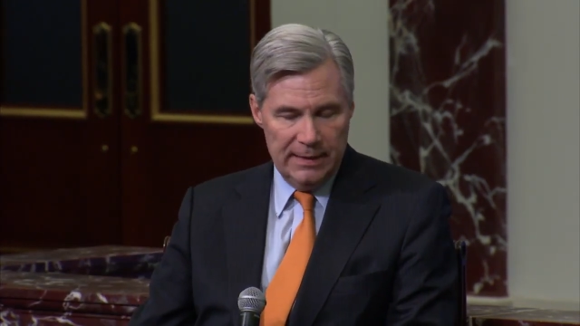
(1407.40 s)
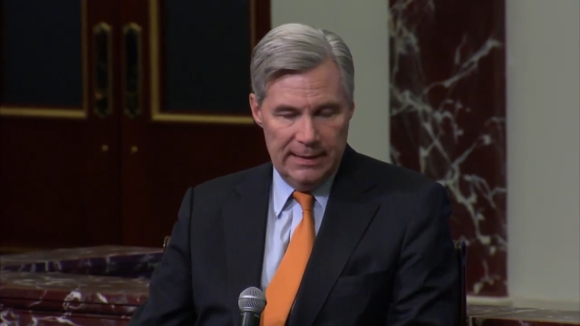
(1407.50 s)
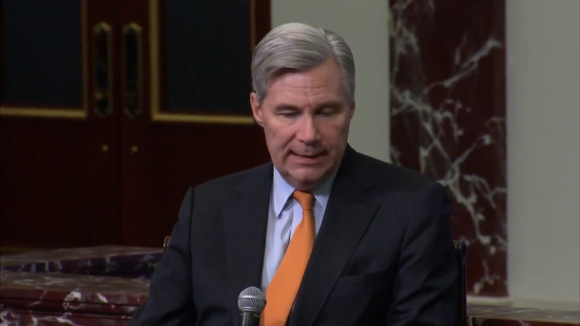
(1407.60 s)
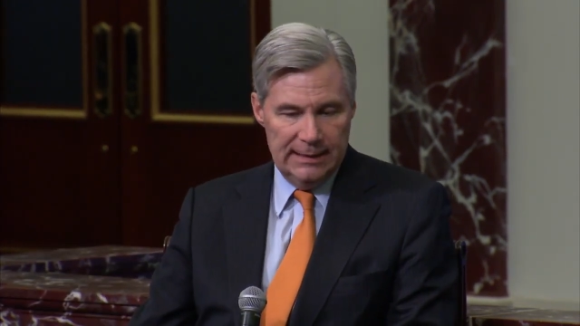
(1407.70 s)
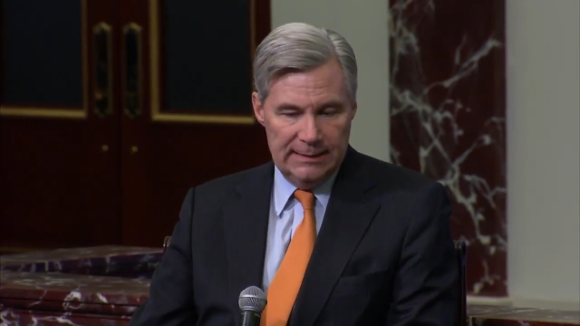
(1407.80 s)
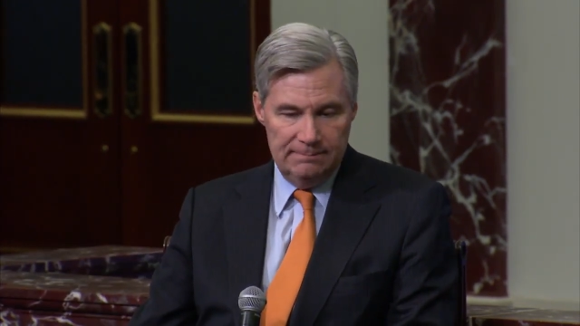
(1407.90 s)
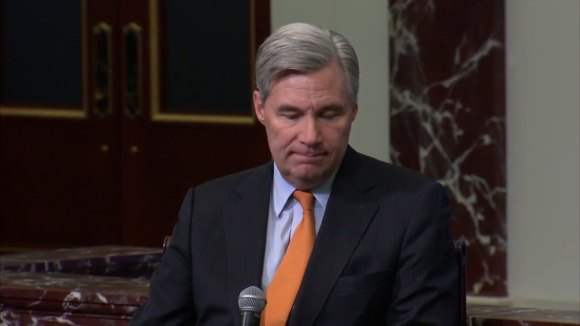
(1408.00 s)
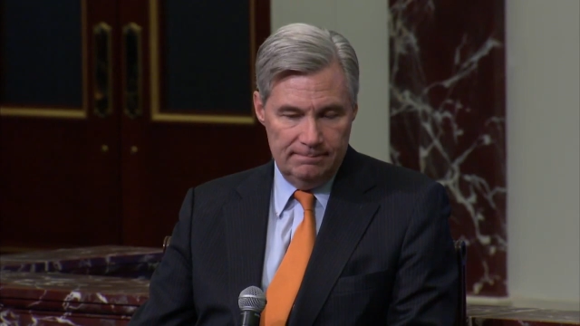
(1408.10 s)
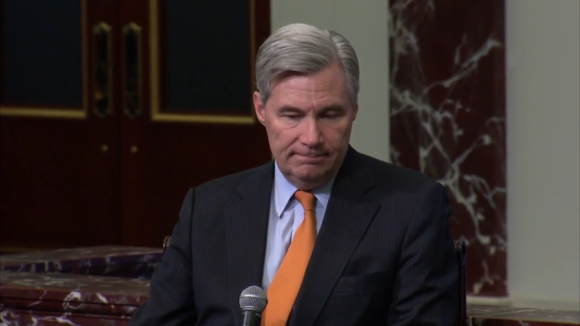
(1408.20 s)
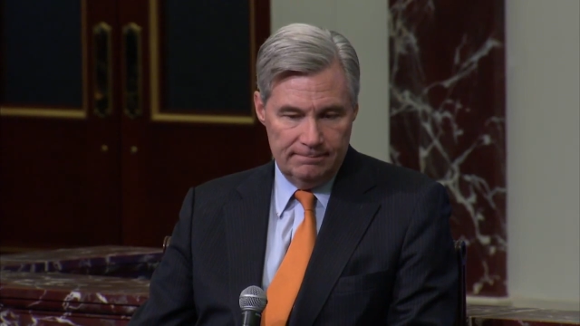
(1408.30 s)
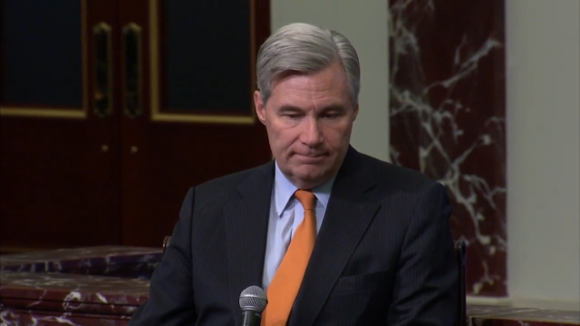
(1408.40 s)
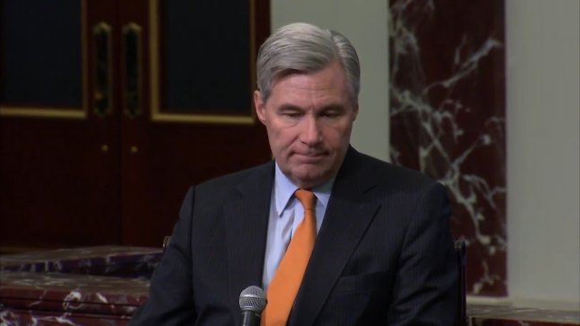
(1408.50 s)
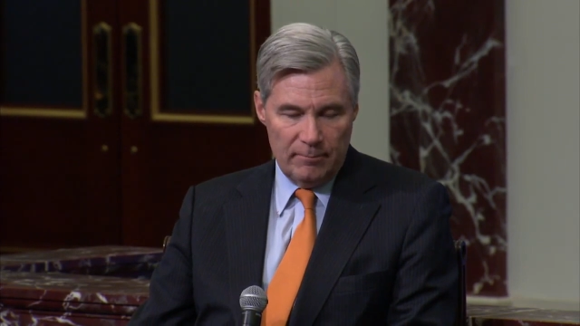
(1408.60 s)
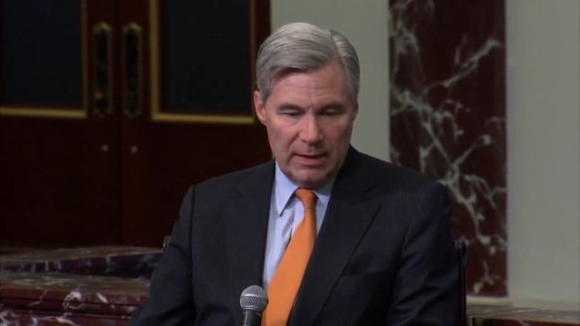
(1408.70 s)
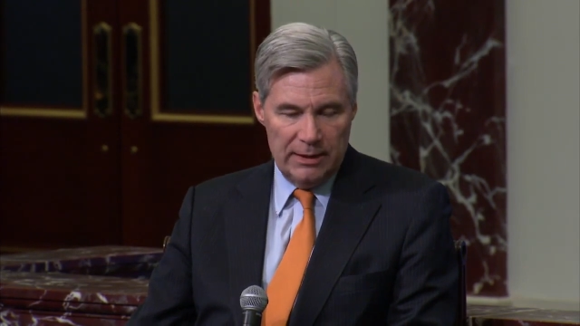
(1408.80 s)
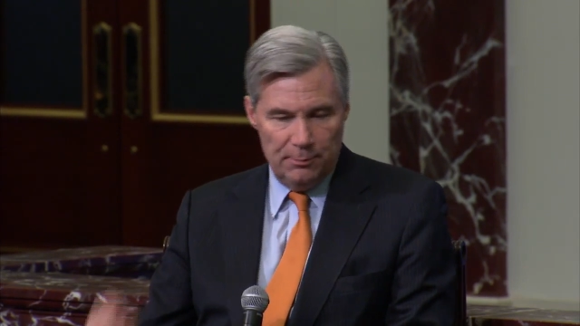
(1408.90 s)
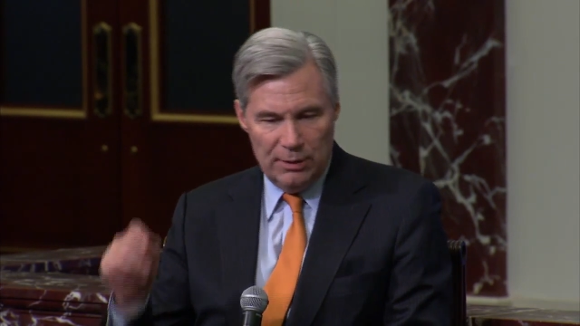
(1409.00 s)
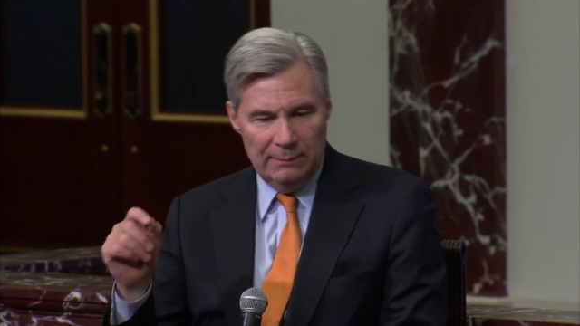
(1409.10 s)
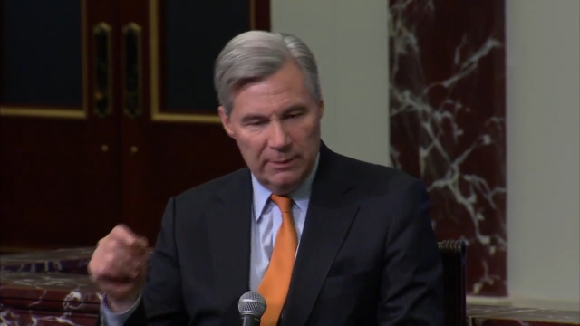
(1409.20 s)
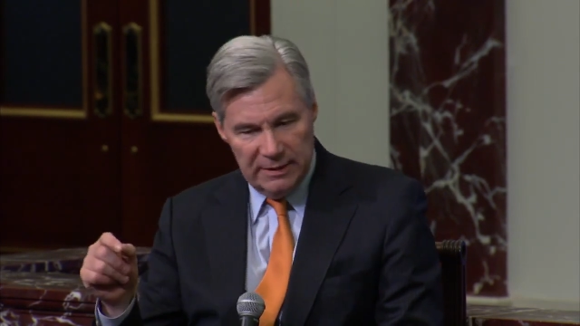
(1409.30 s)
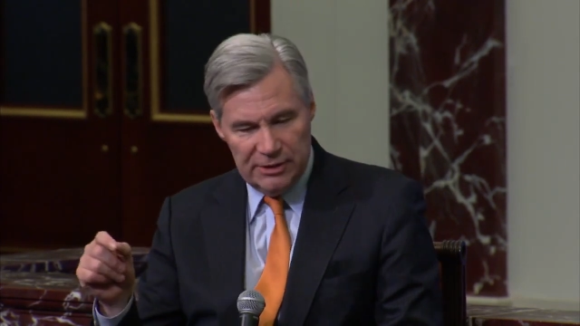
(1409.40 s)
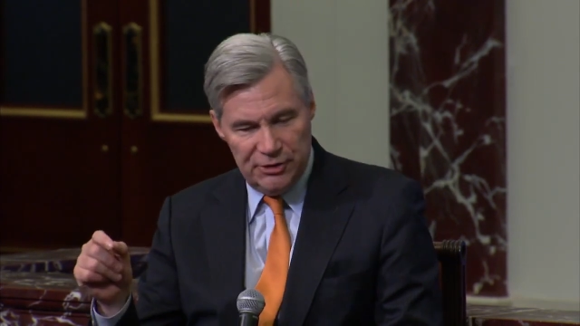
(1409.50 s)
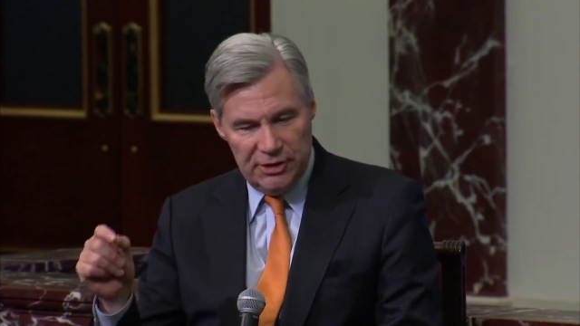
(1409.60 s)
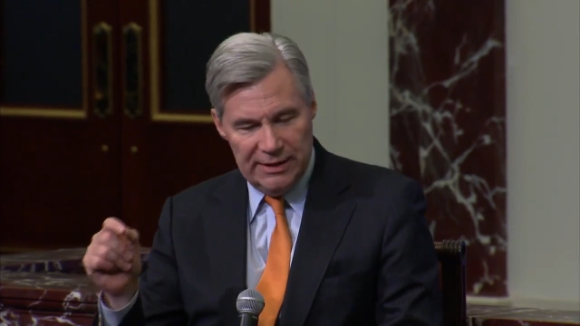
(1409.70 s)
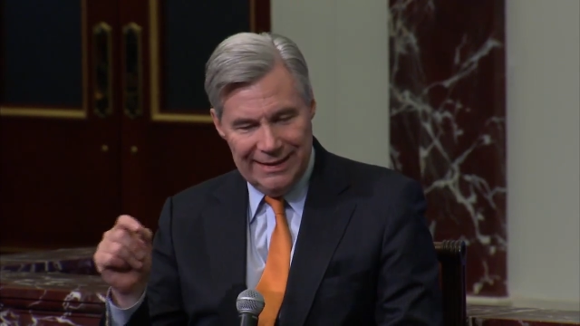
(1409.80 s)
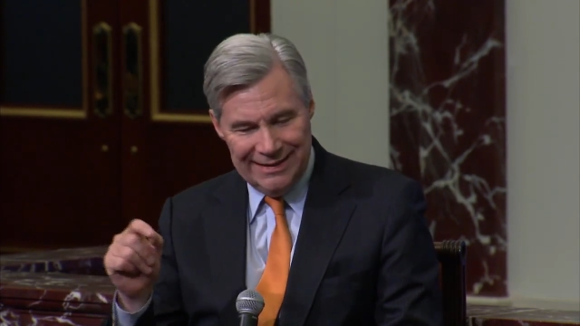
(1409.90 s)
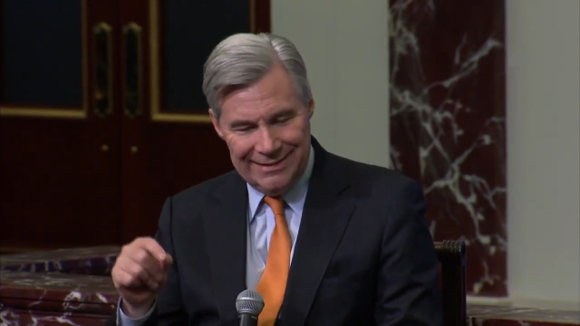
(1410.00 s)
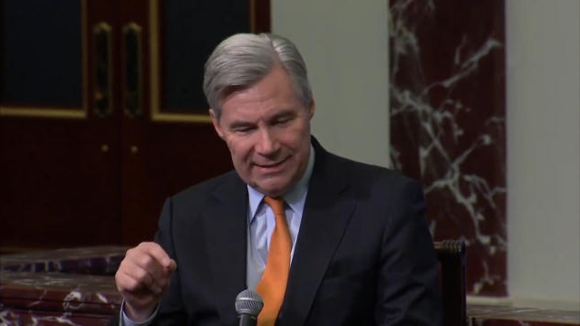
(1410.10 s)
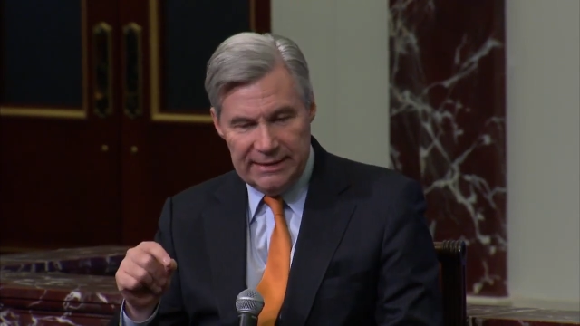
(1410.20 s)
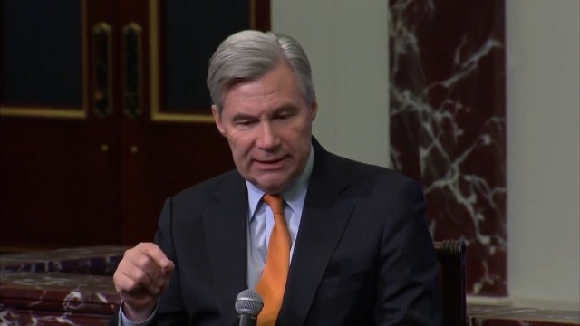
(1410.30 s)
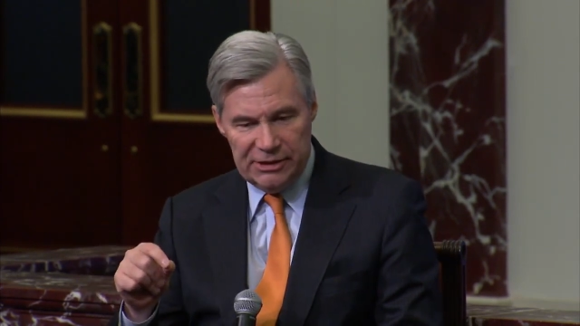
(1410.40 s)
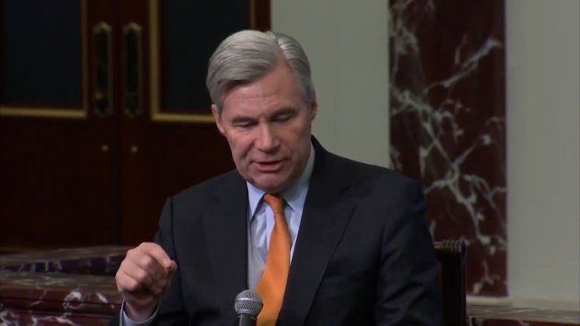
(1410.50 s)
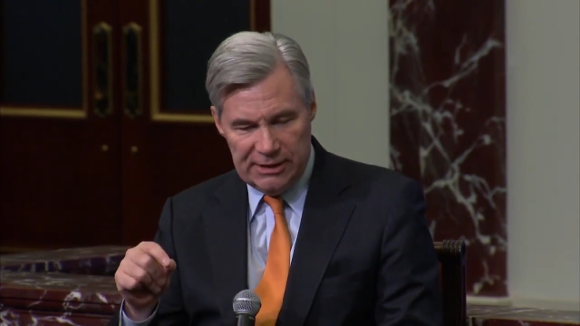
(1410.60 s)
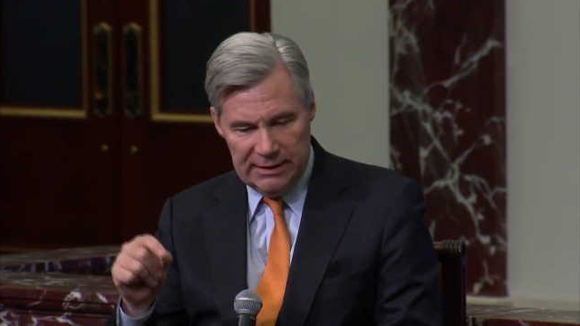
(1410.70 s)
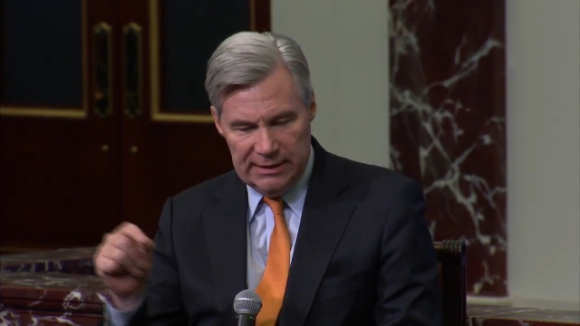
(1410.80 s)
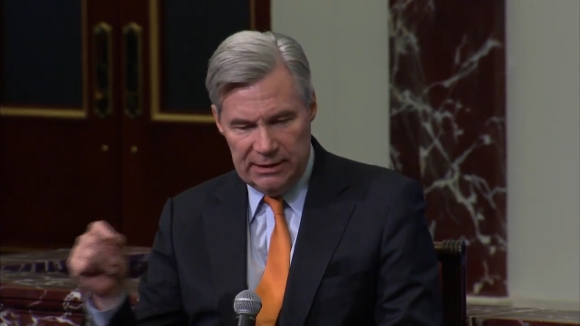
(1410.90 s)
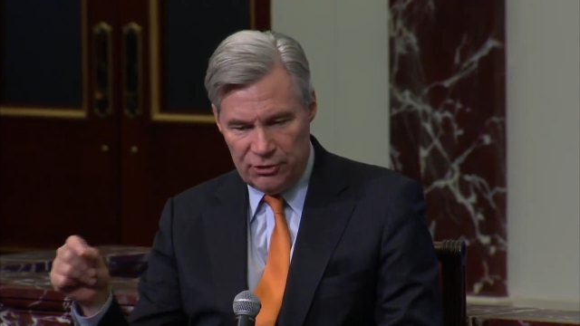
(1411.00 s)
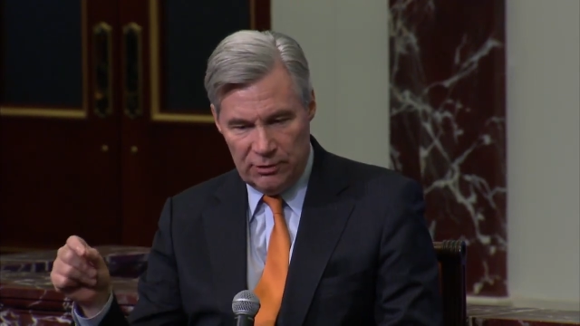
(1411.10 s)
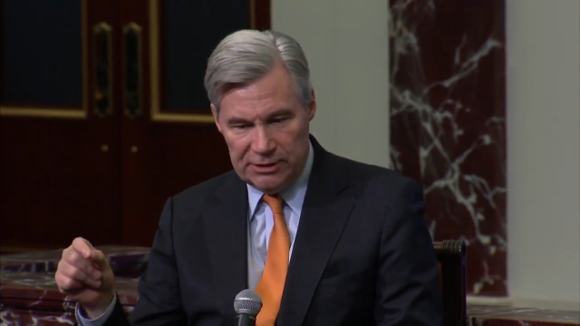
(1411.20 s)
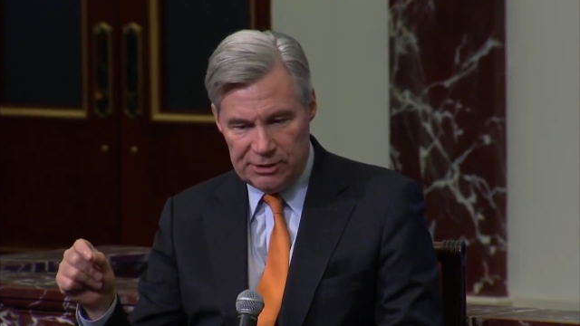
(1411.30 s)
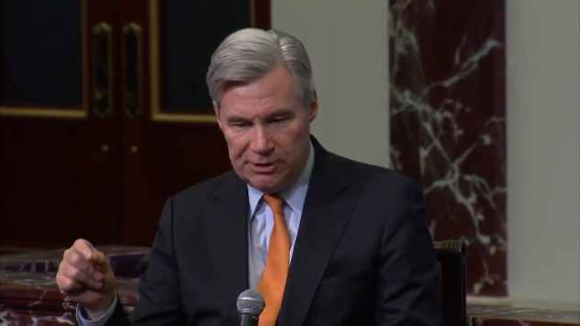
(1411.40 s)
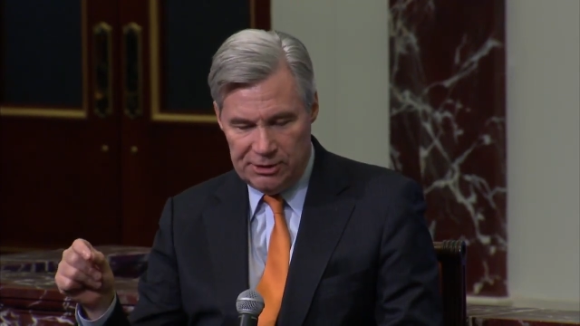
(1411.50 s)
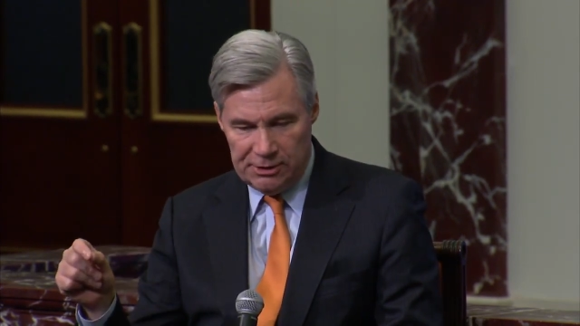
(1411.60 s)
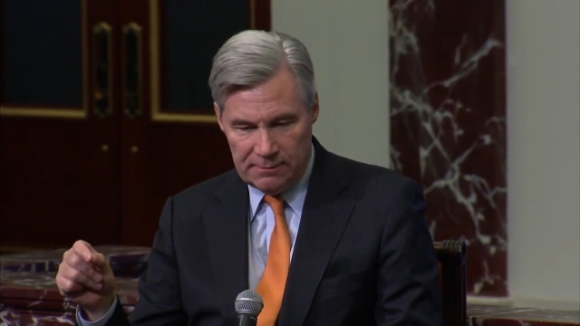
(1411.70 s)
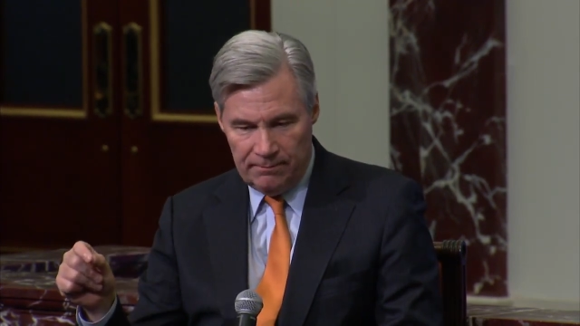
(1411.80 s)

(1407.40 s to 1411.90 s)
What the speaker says: The problem is that the entities and the interests